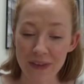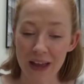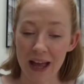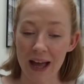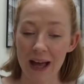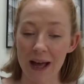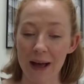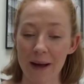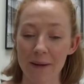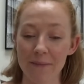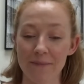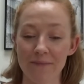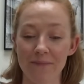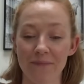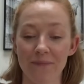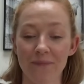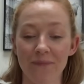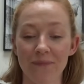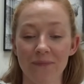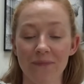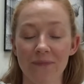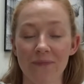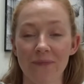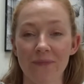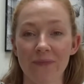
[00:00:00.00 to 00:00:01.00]

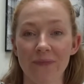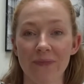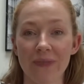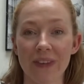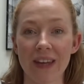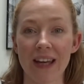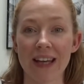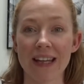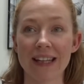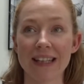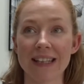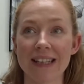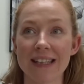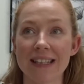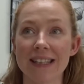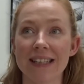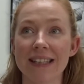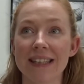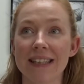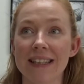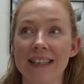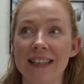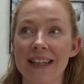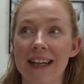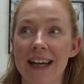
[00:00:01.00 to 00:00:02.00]

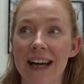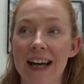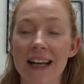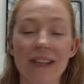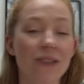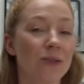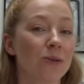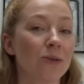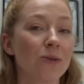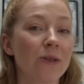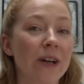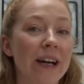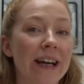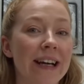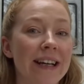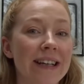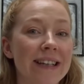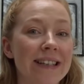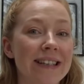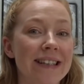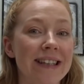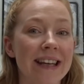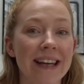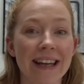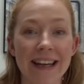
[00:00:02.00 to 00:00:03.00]
As
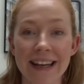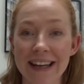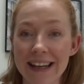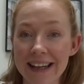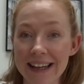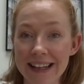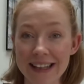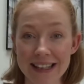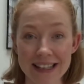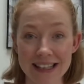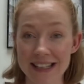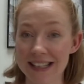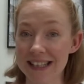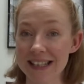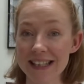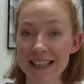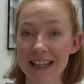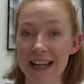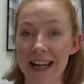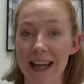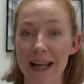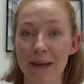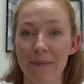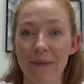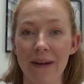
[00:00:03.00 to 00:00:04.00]
always,
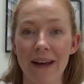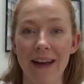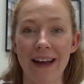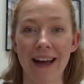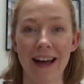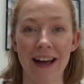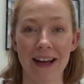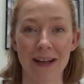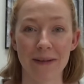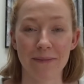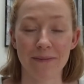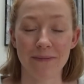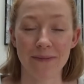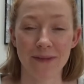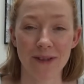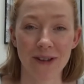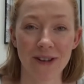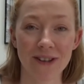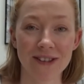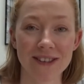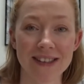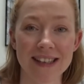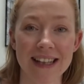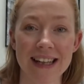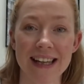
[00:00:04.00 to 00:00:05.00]
disclaimer, I am
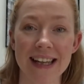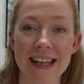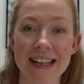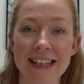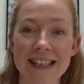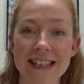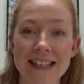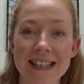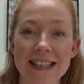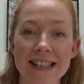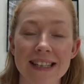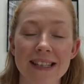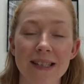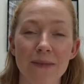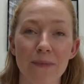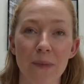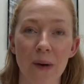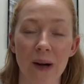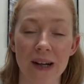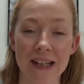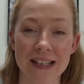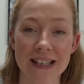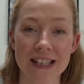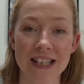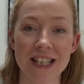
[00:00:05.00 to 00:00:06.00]
not a licensed
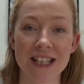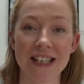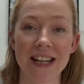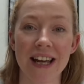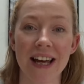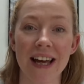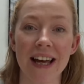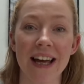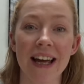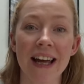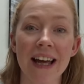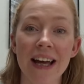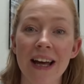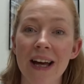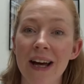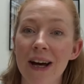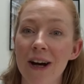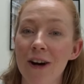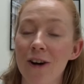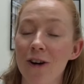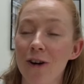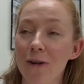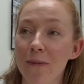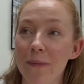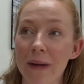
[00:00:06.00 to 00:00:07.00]
practitioner
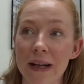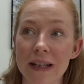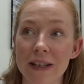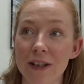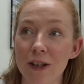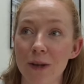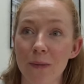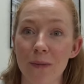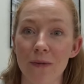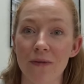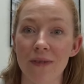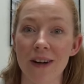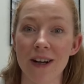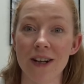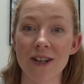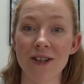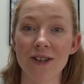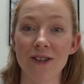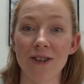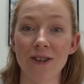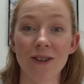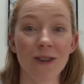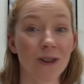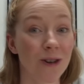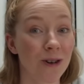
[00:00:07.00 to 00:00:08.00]
or medical
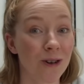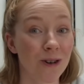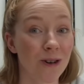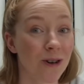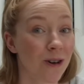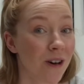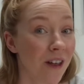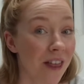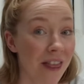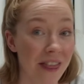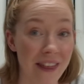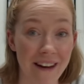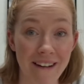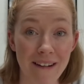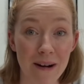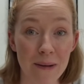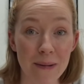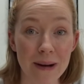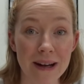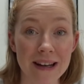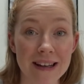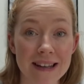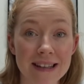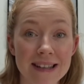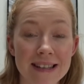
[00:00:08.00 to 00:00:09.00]
professional or
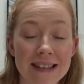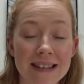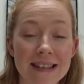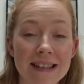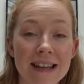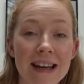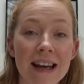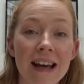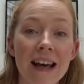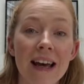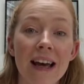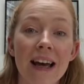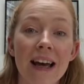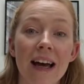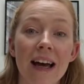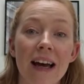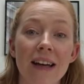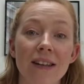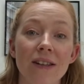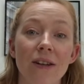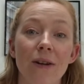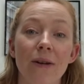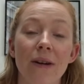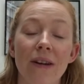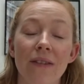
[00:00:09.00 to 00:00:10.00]
therapist.
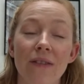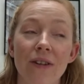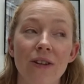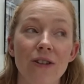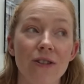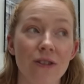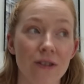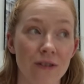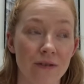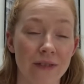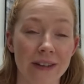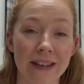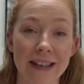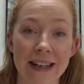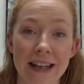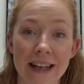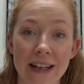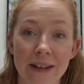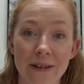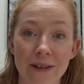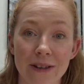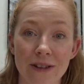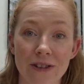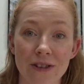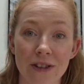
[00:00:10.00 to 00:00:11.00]
So if you do feel like
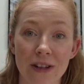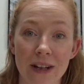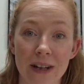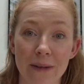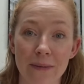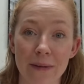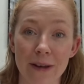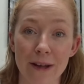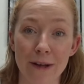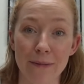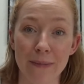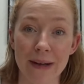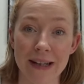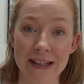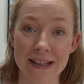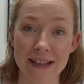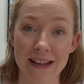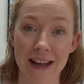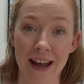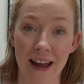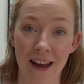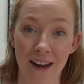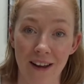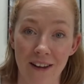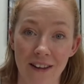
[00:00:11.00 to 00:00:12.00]
you're struggling with your
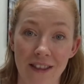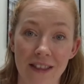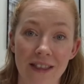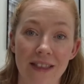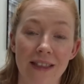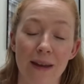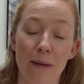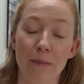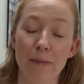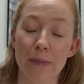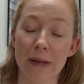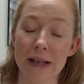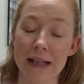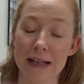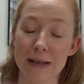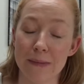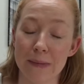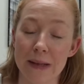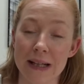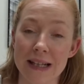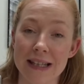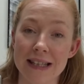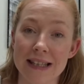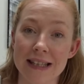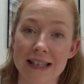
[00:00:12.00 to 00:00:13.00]
mental health, then please,
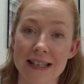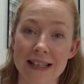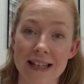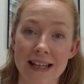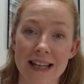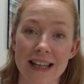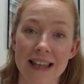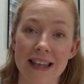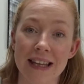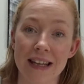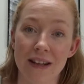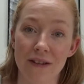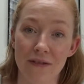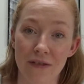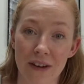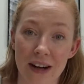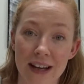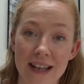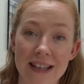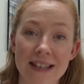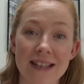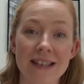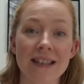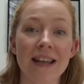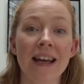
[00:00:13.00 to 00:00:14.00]
please seek the
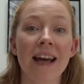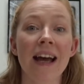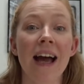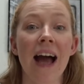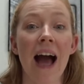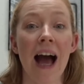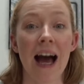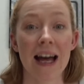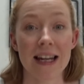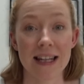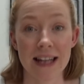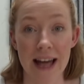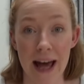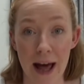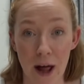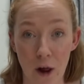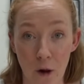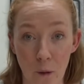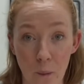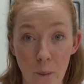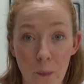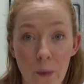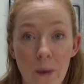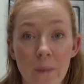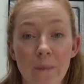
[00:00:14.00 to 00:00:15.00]
advice and
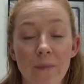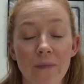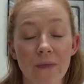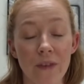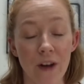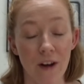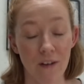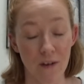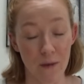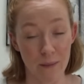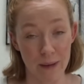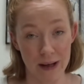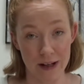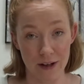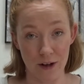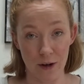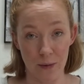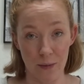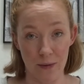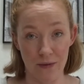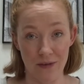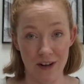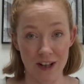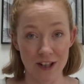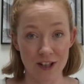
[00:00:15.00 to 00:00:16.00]
help of a
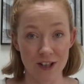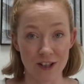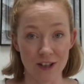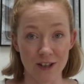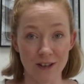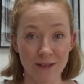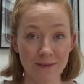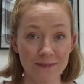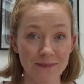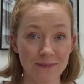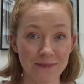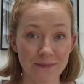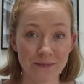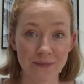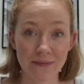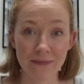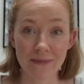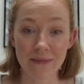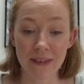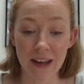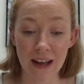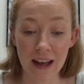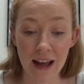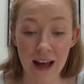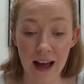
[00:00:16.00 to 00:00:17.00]
medical professional.
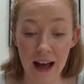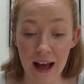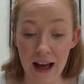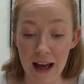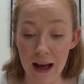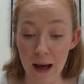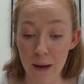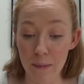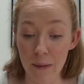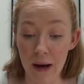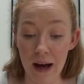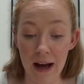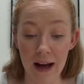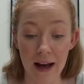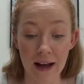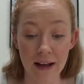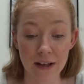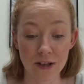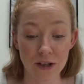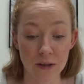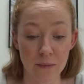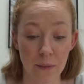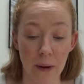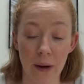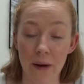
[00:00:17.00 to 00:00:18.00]
I
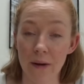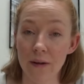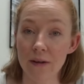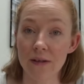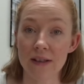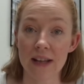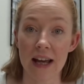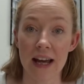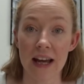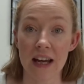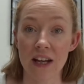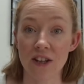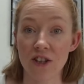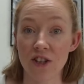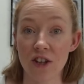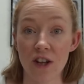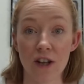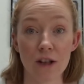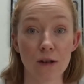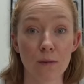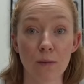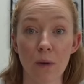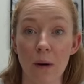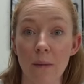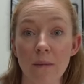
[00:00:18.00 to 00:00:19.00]
just pose a
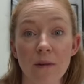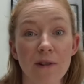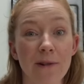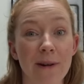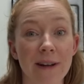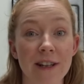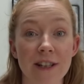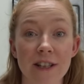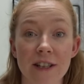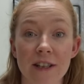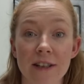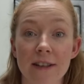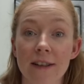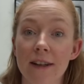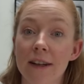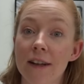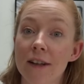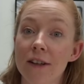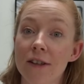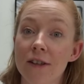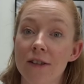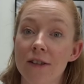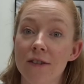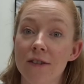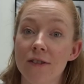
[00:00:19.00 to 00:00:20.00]
journal prompt question
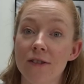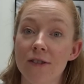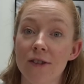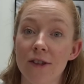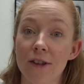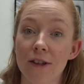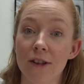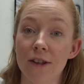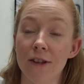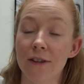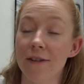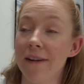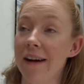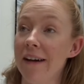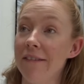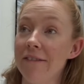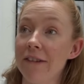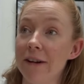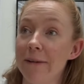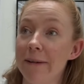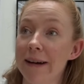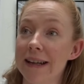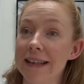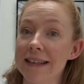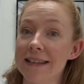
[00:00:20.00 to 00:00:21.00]
to you
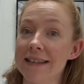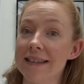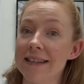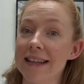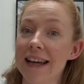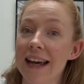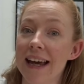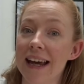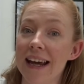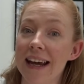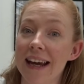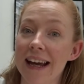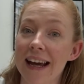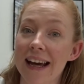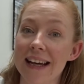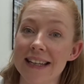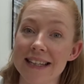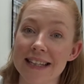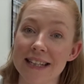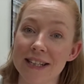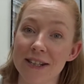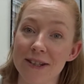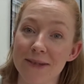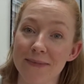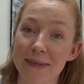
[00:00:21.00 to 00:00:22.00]
every Wednesday,
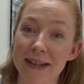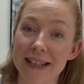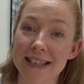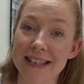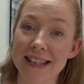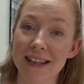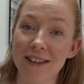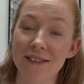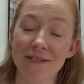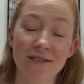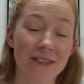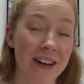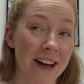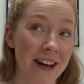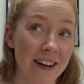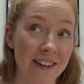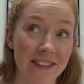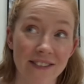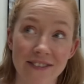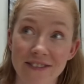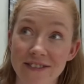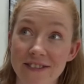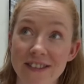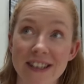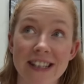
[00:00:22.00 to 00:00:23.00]
as I do myself
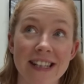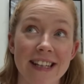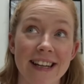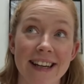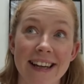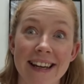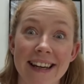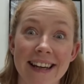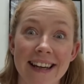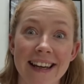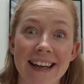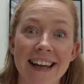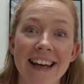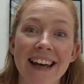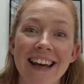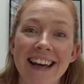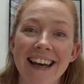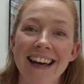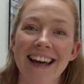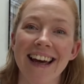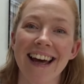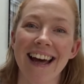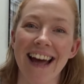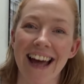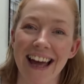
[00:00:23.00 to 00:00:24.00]
every day.
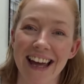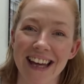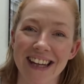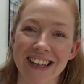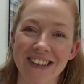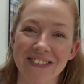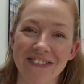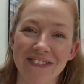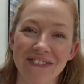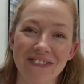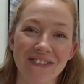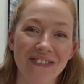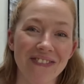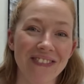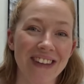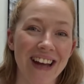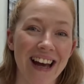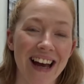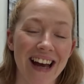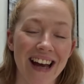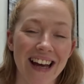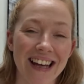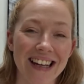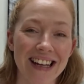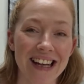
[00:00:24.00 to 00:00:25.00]
And
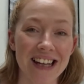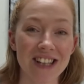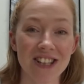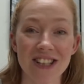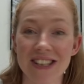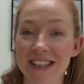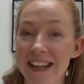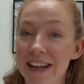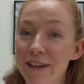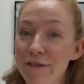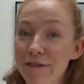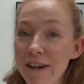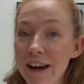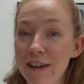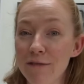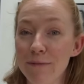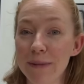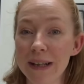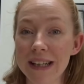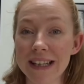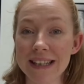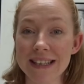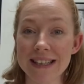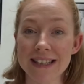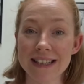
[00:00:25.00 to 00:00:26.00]
I just take 5
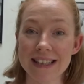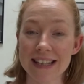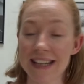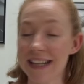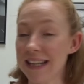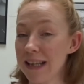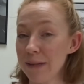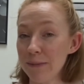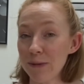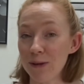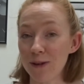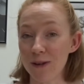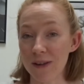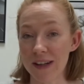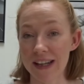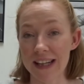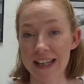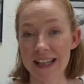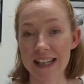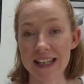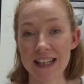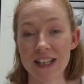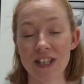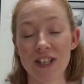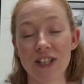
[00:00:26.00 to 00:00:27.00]
minutes in the
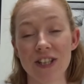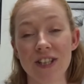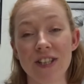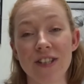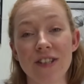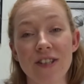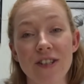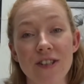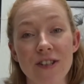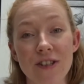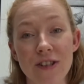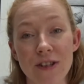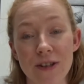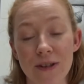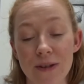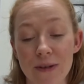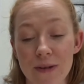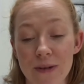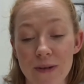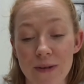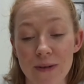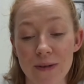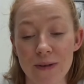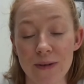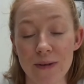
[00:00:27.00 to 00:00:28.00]
morning just
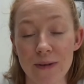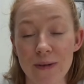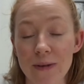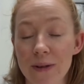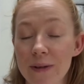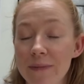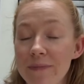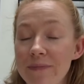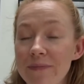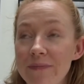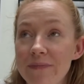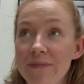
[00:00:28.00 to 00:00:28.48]
to